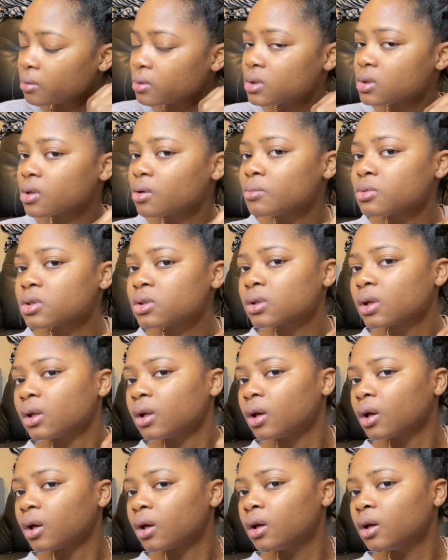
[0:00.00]
So I'm just going
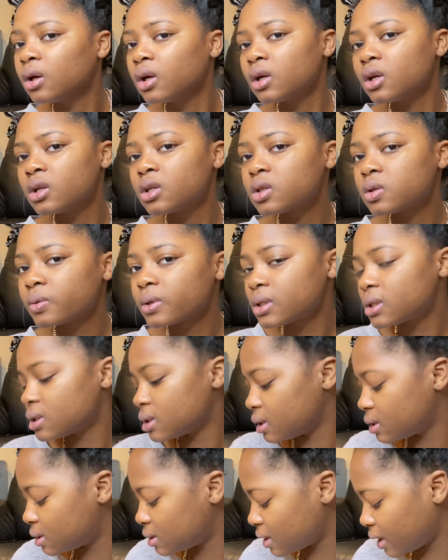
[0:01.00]
to twist
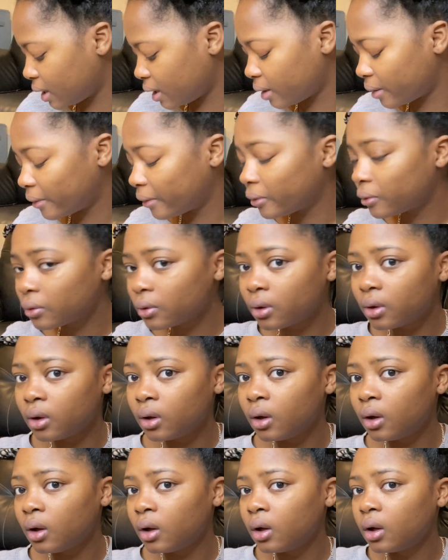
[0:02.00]
it down,
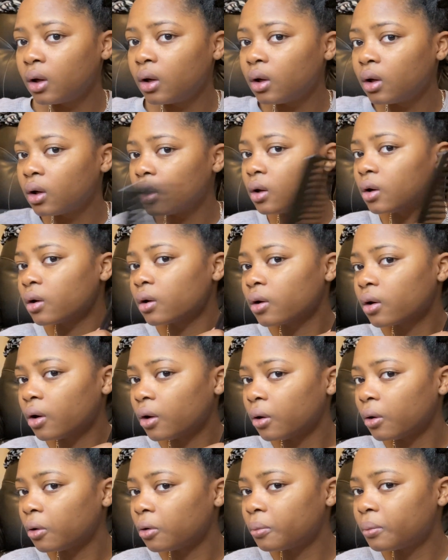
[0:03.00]

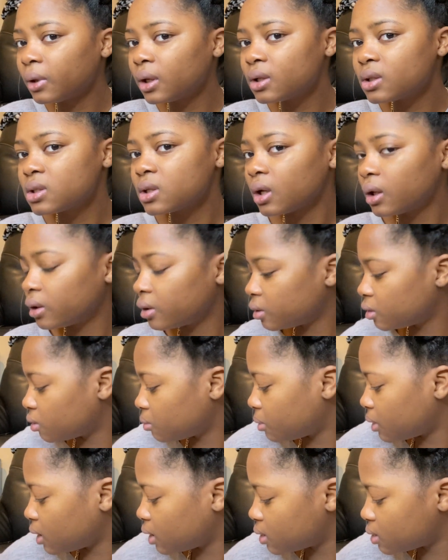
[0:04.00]
comb it a little
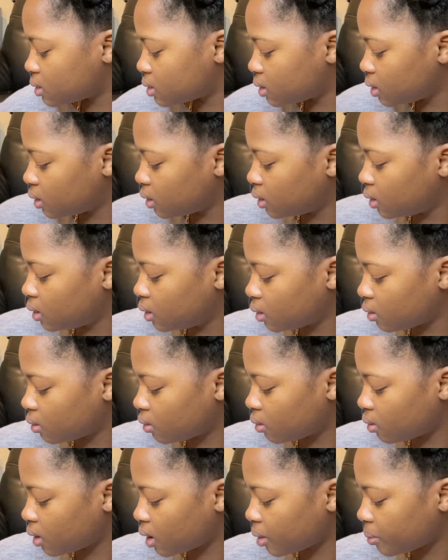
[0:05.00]
bit,
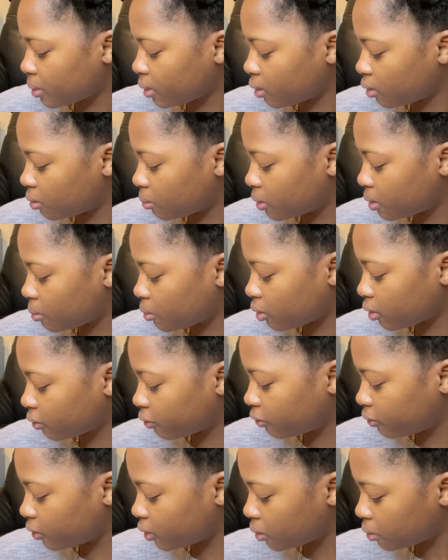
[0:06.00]
grab a little bit more
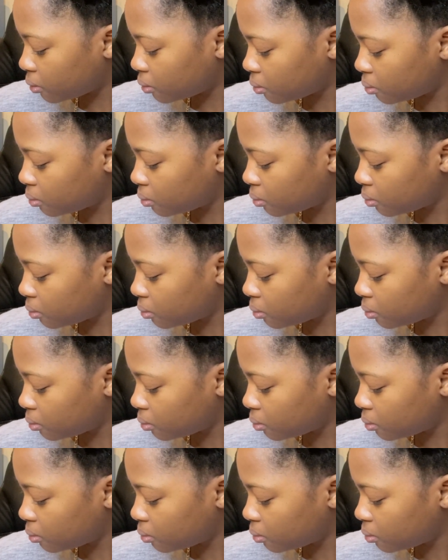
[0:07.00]
foam,